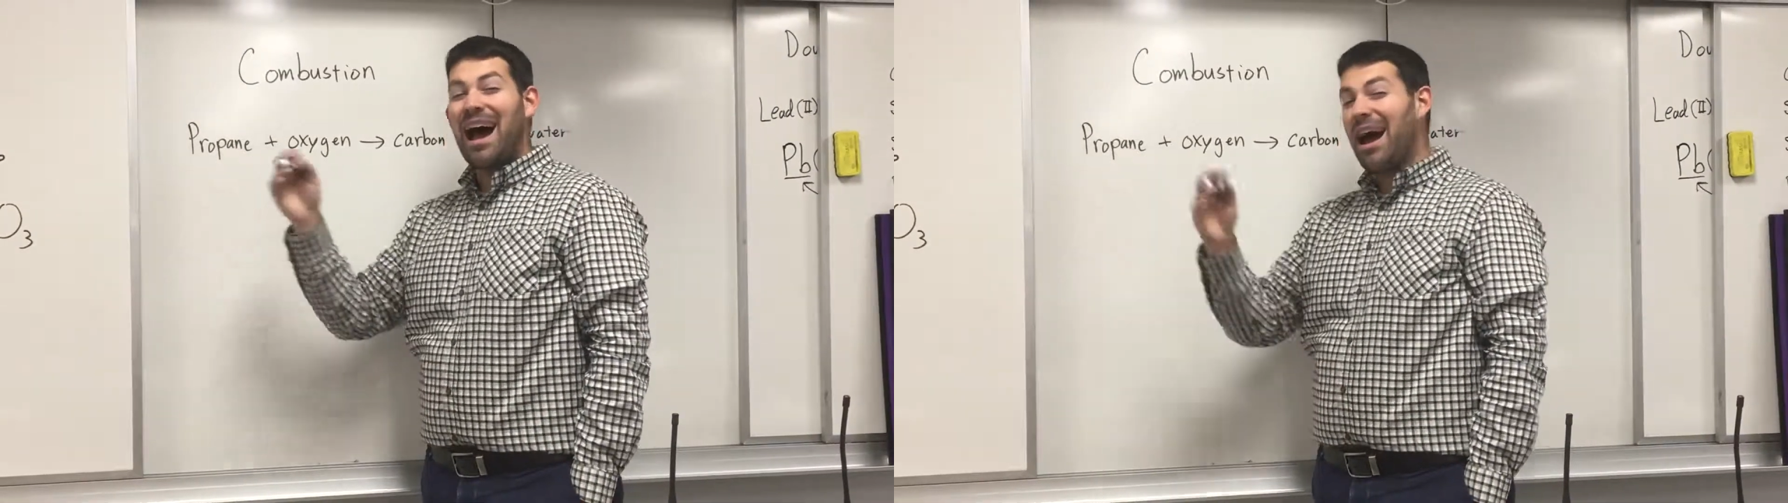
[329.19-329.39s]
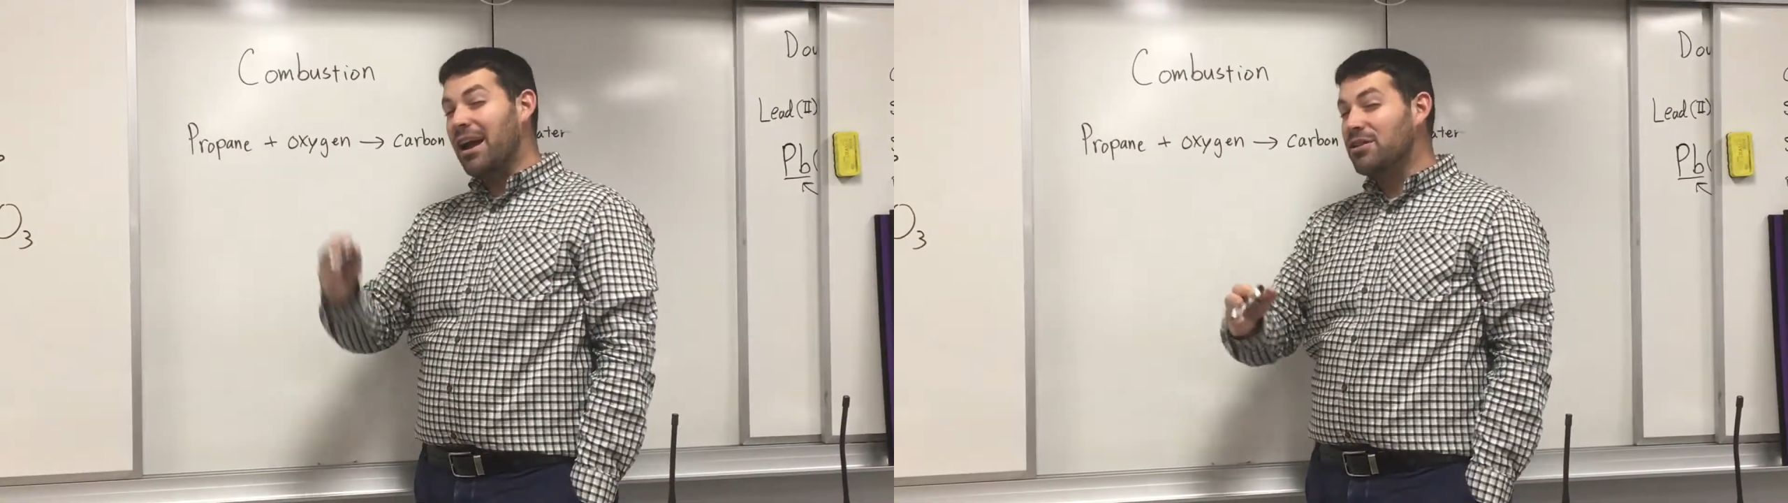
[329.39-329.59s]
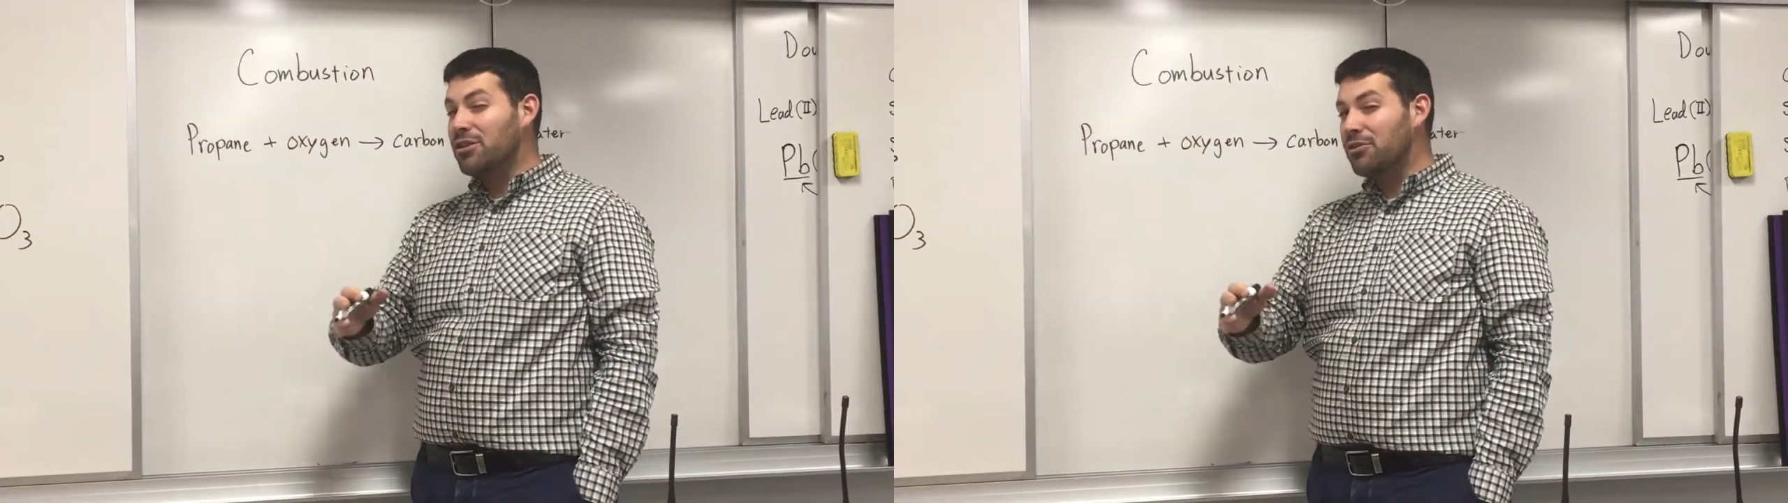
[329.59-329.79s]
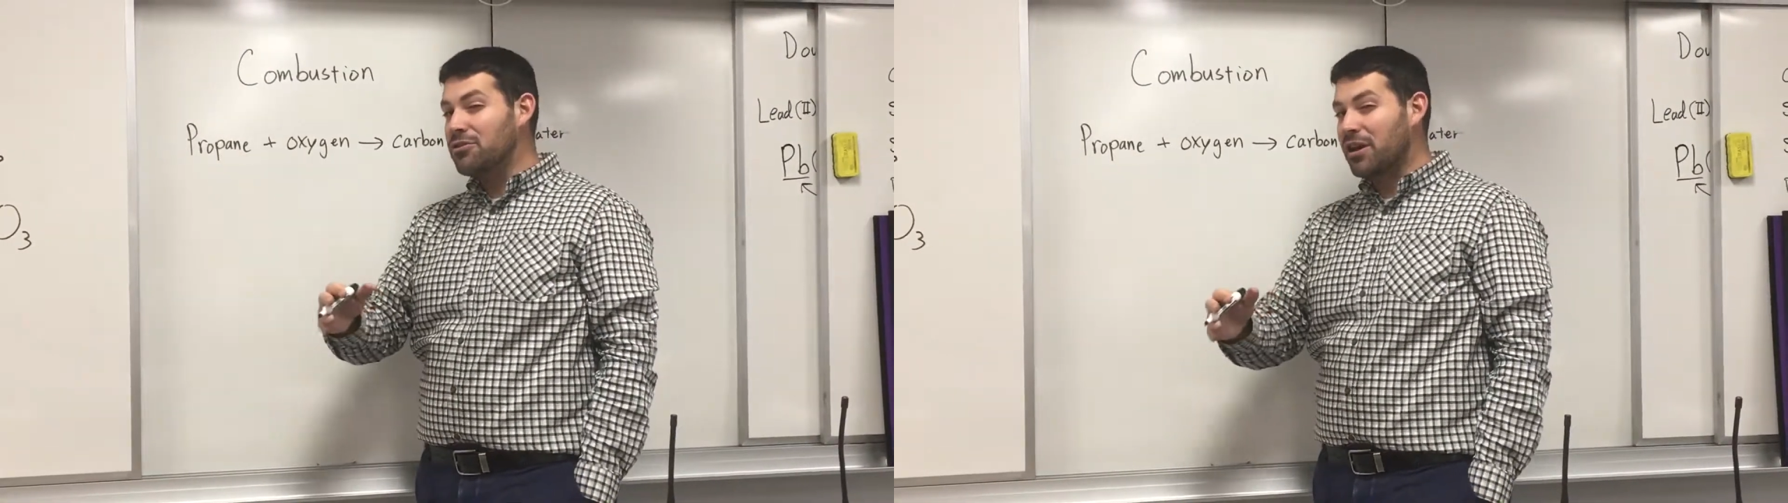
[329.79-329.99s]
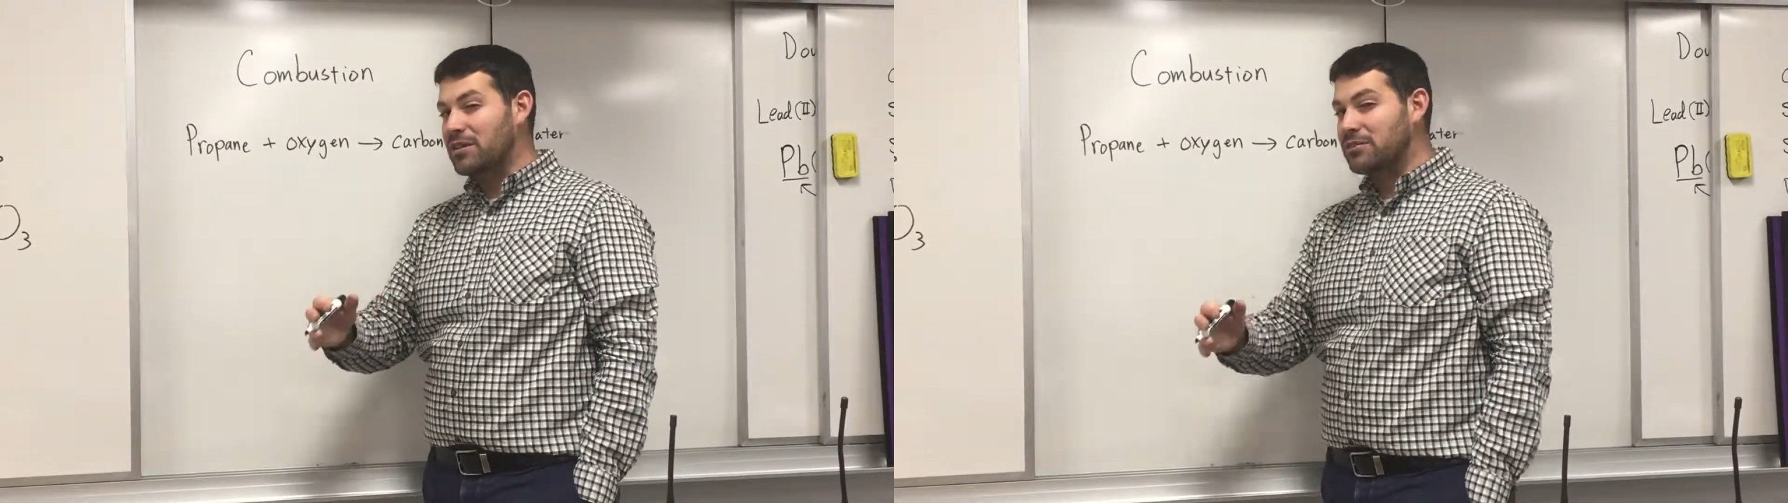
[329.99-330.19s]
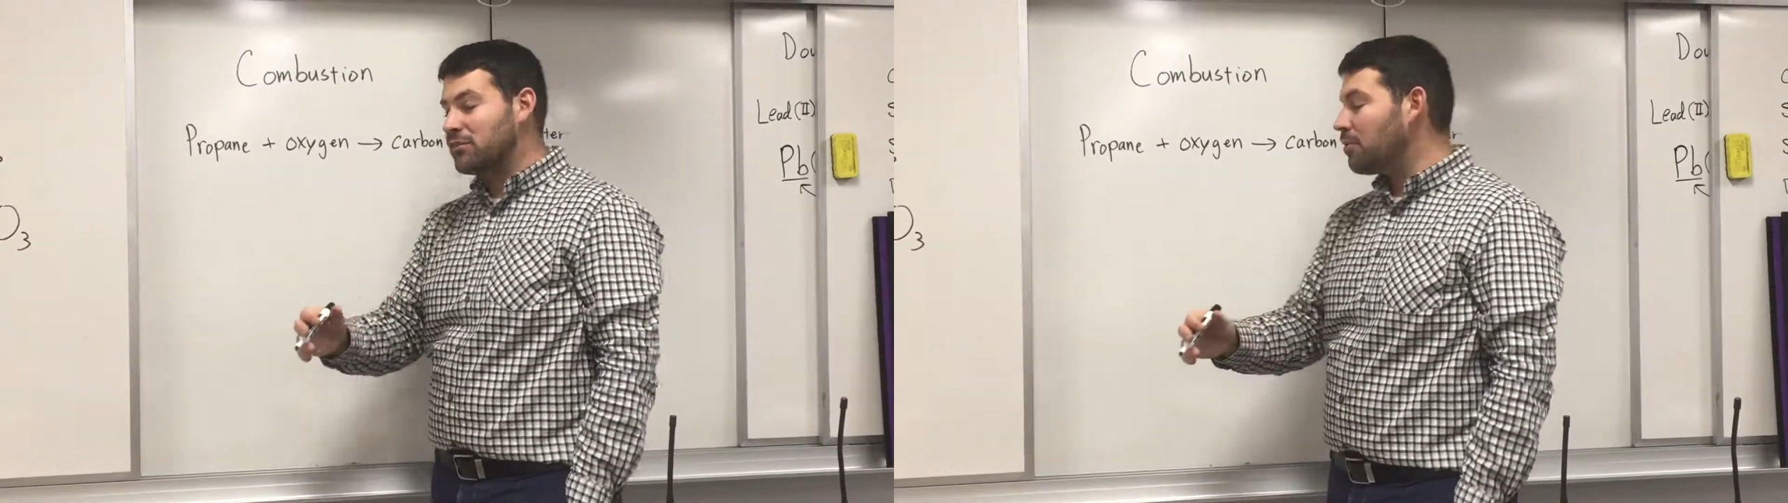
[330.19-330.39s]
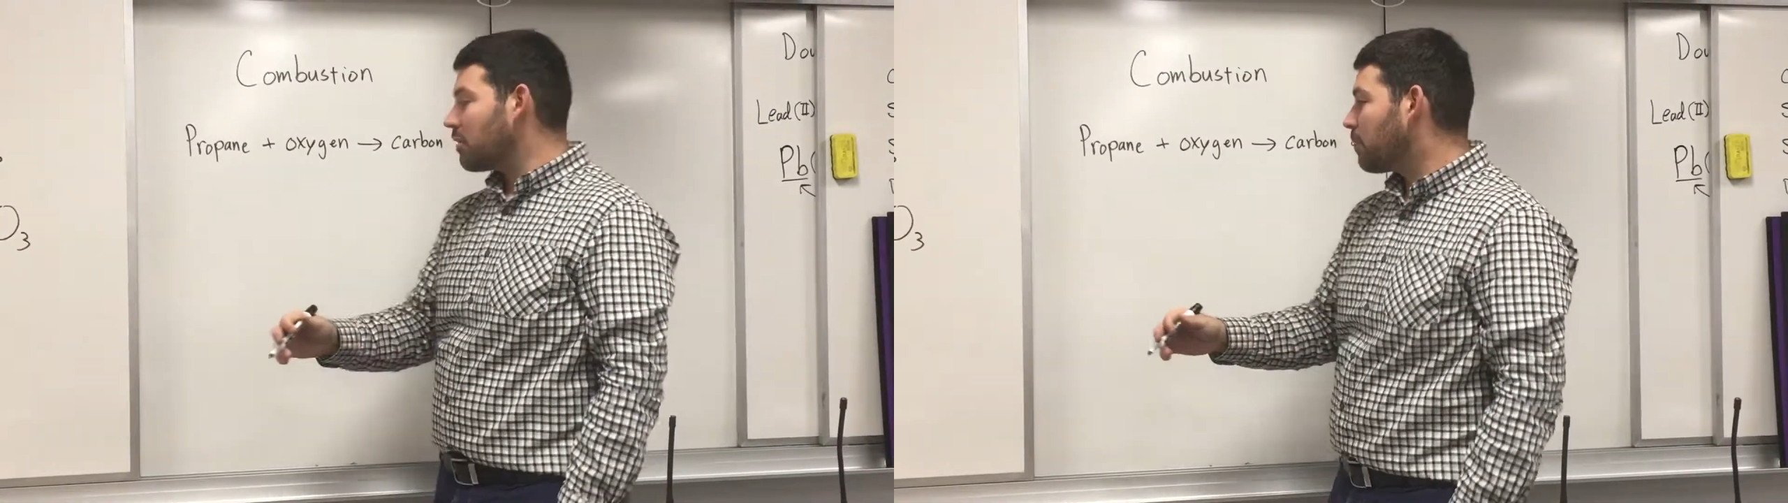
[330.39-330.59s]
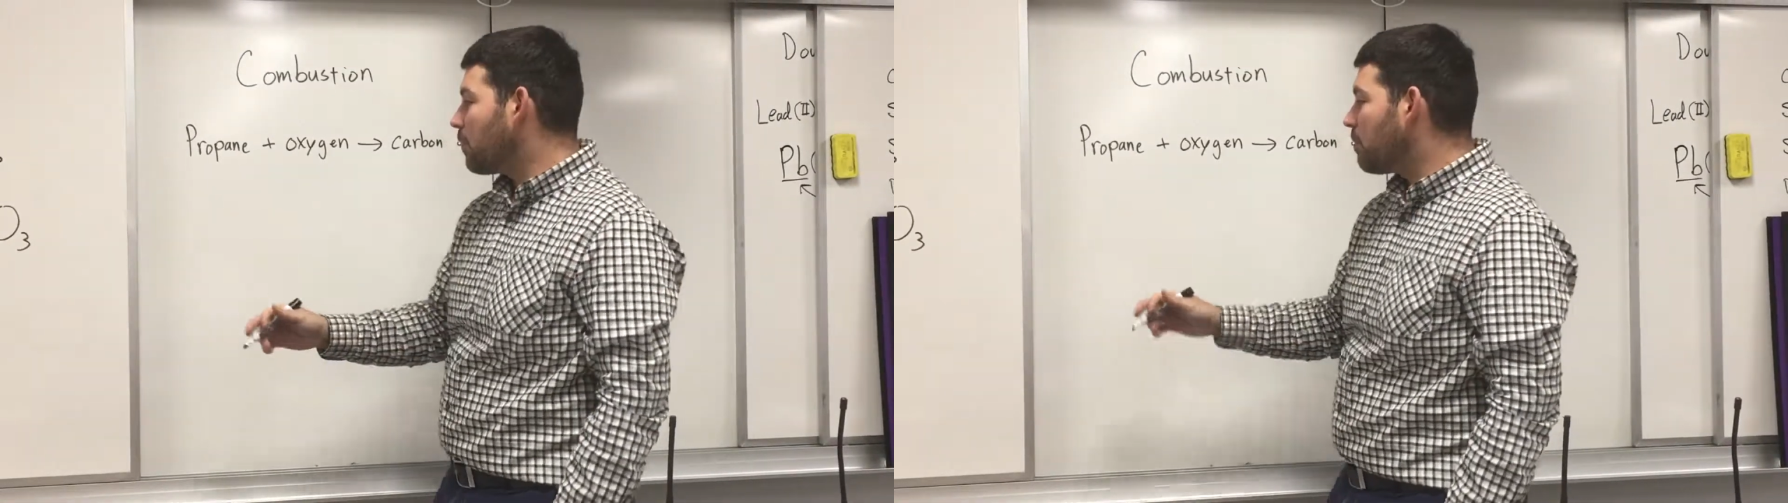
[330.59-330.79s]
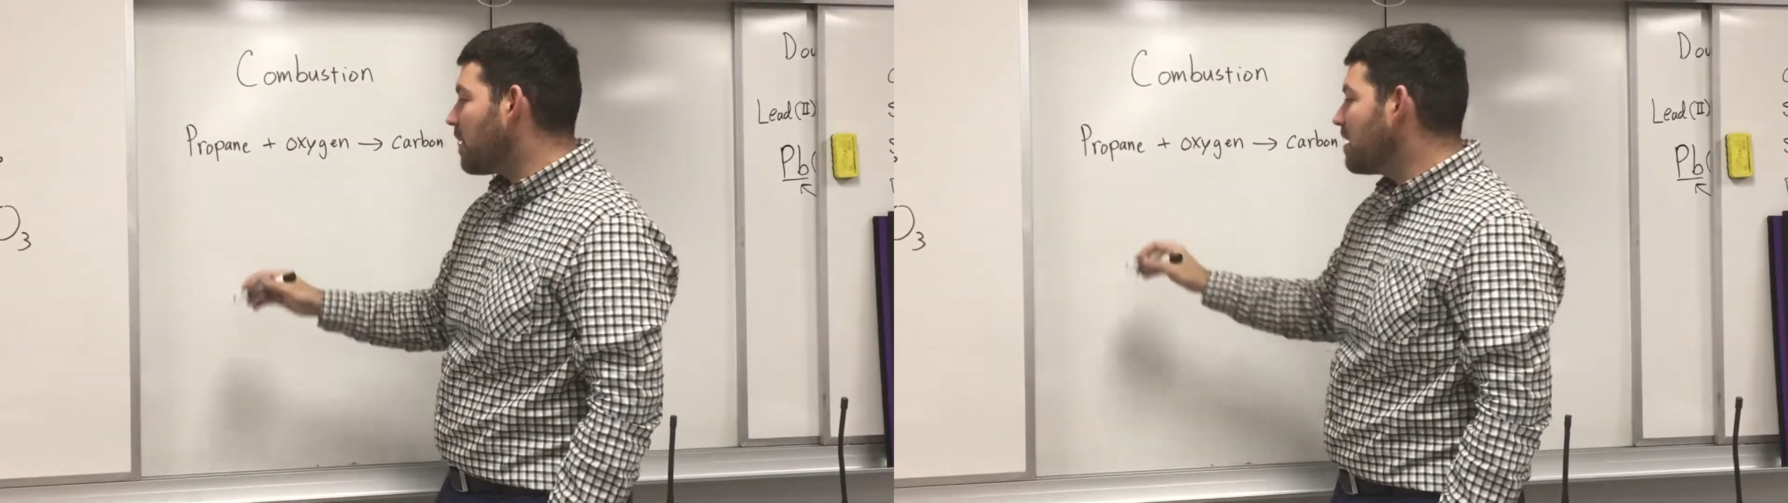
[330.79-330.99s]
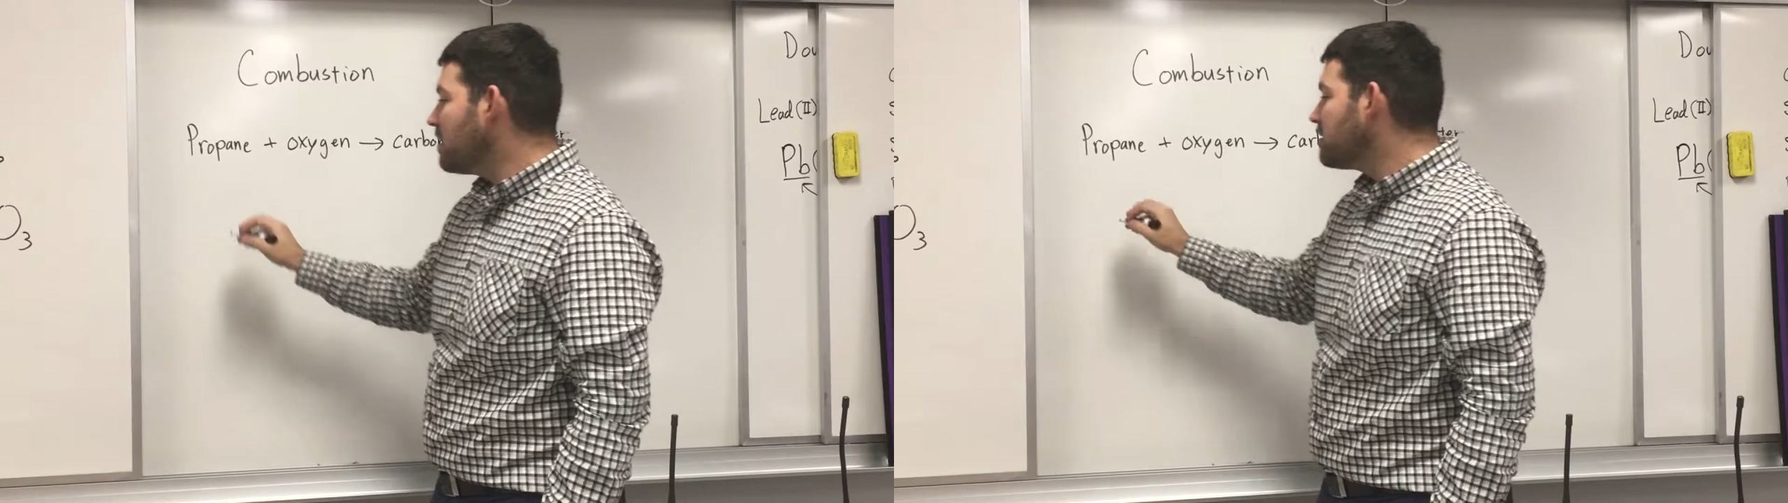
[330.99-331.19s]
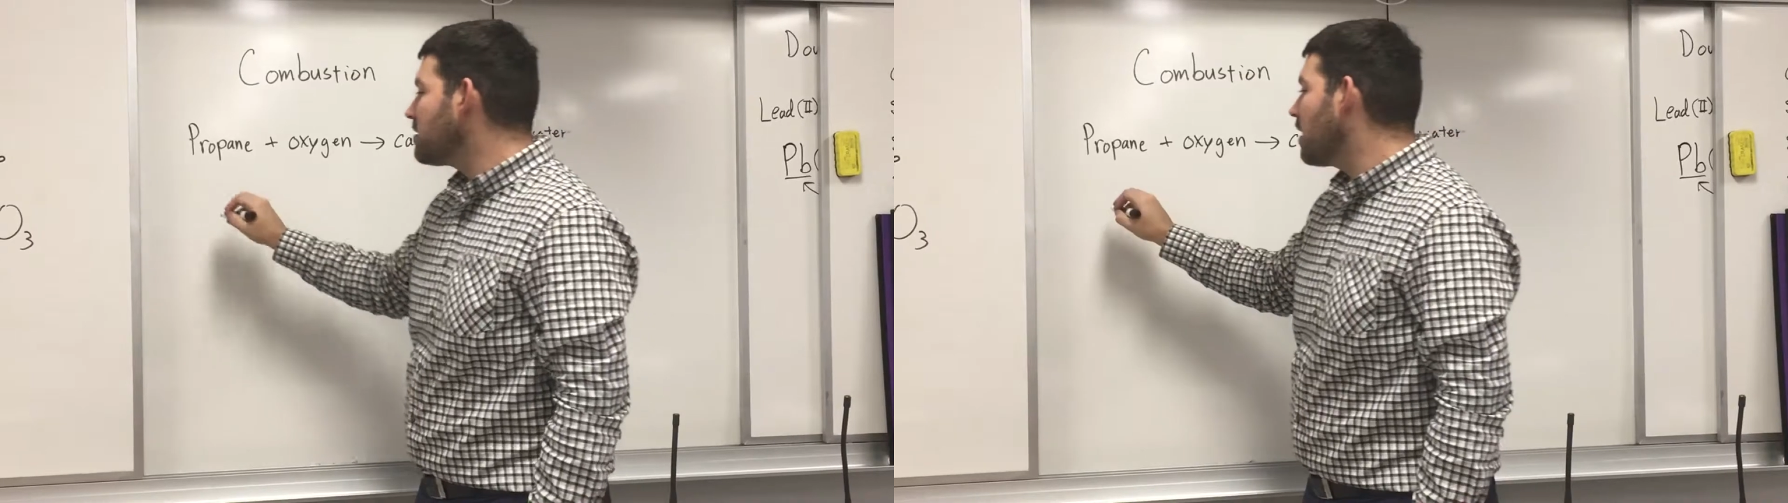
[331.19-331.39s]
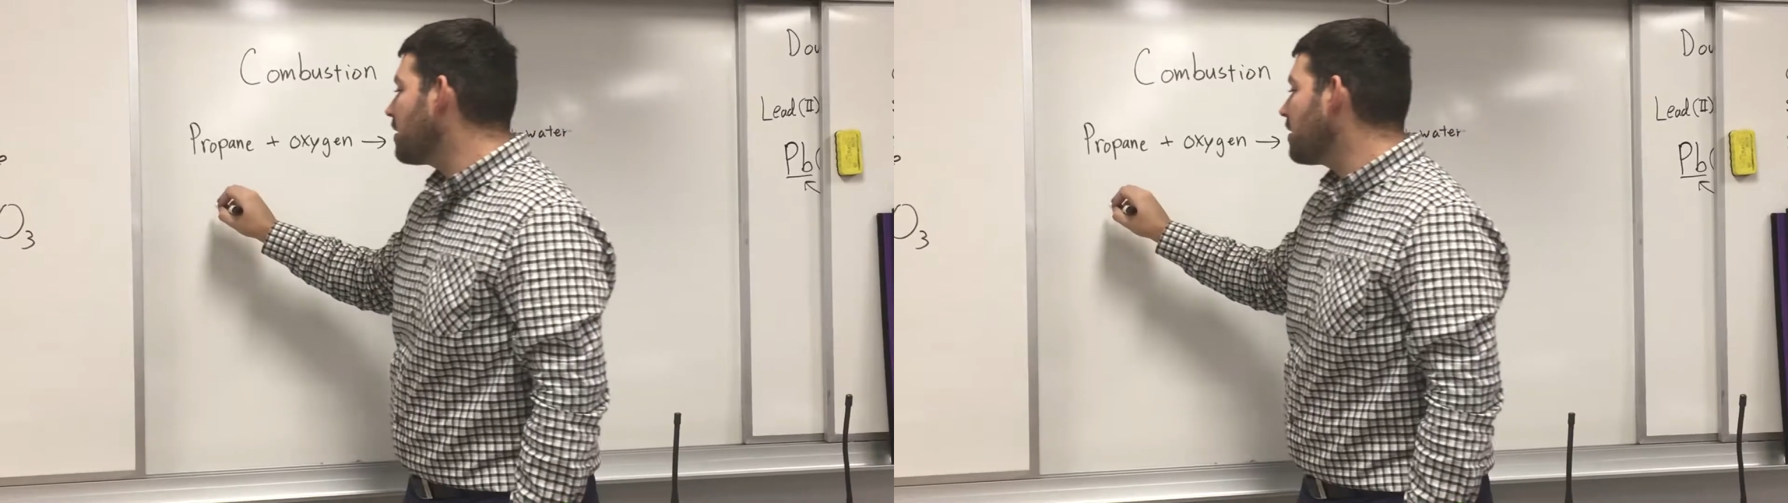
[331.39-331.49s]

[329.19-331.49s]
I know you guys don't know what propane is, not